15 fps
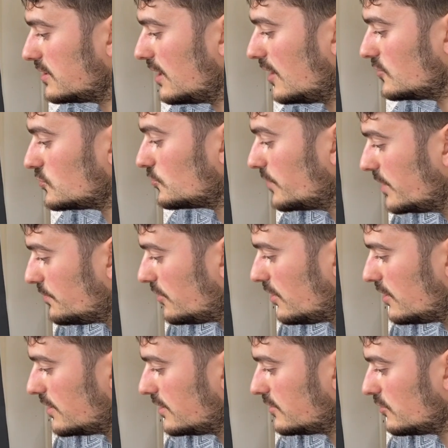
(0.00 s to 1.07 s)
how to
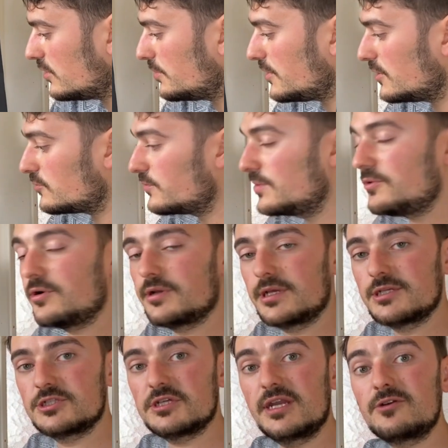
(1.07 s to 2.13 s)
repot it, or about repotting
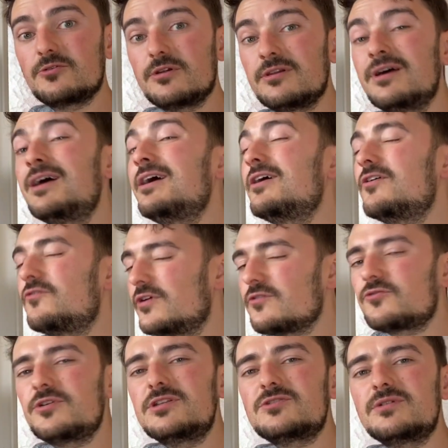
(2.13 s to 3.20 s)
in general, feel
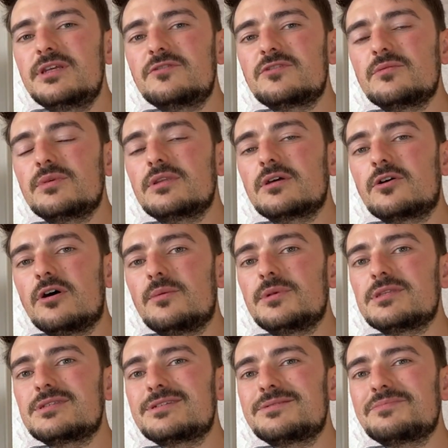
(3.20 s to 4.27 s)
free to leave them in the
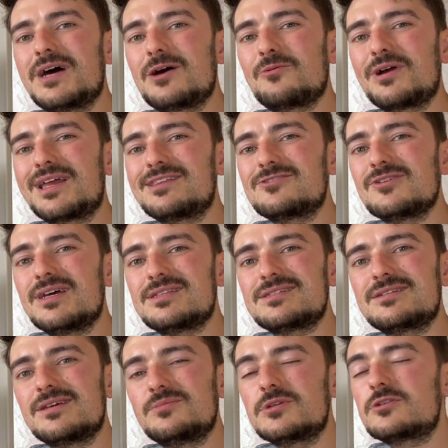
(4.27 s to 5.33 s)
comments. I will get to
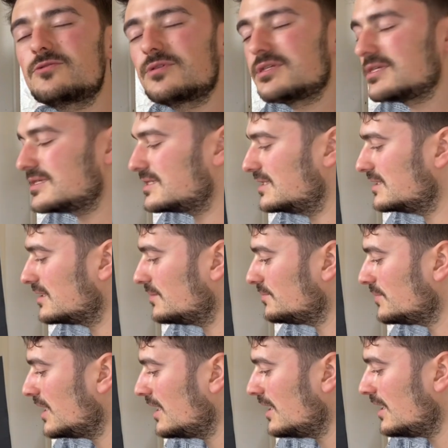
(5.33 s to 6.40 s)
answer them as soon as I see
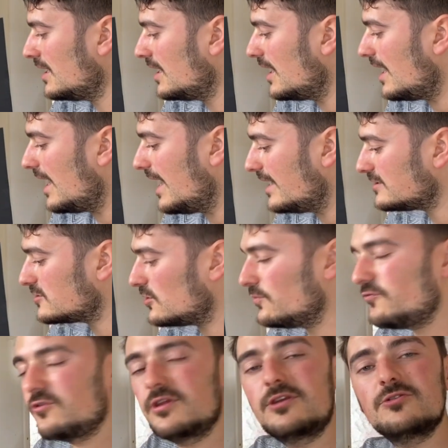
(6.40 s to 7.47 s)
them. And
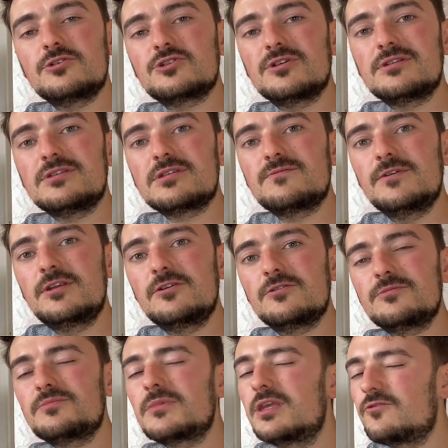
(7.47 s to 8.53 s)
hopefully you enjoyed this
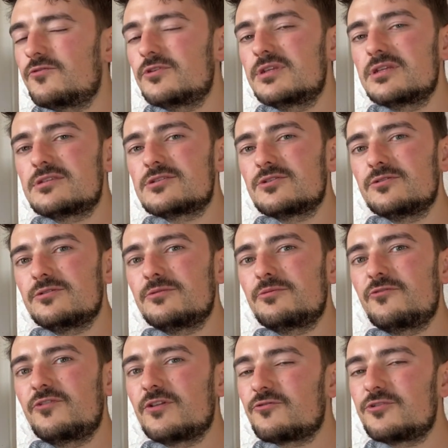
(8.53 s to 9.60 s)
video. If you did
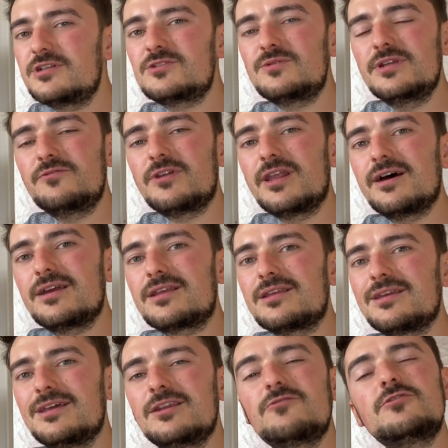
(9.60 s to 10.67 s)
so, feel free to leave a like.
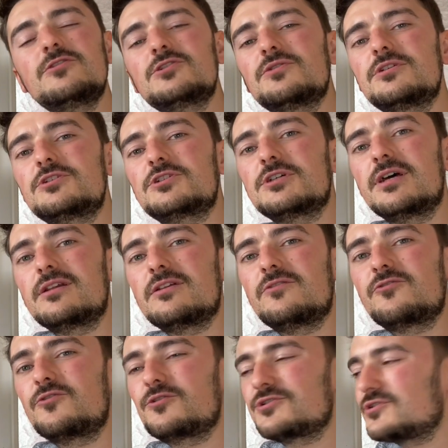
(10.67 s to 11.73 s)
And if you enjoyed this channel,
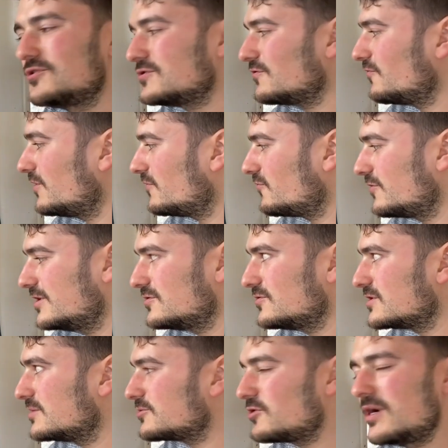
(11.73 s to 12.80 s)
of course, also feel free
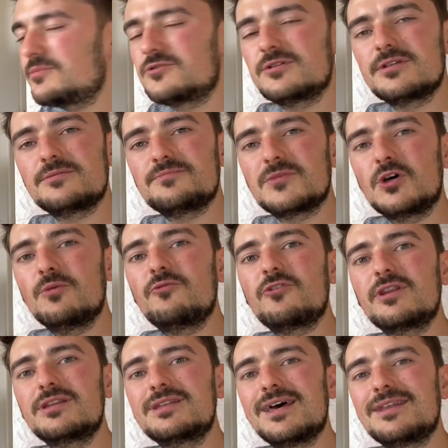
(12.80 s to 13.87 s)
to subscribe to it. And
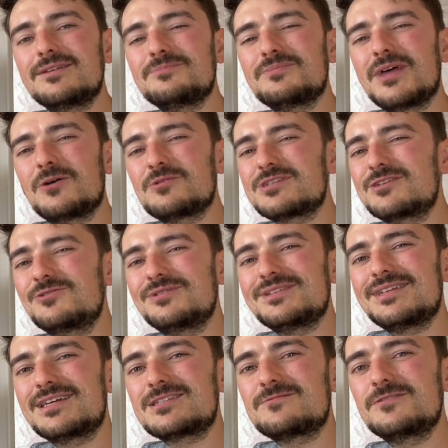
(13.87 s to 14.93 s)
hopefully then I will see you in
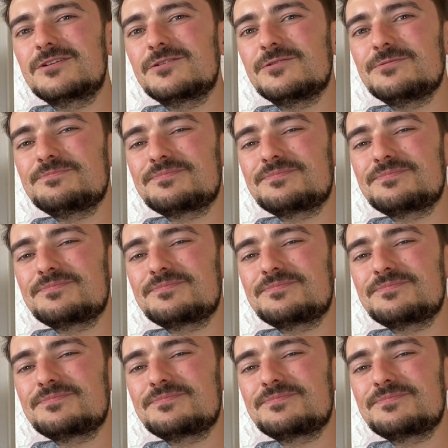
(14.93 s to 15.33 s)
the next video.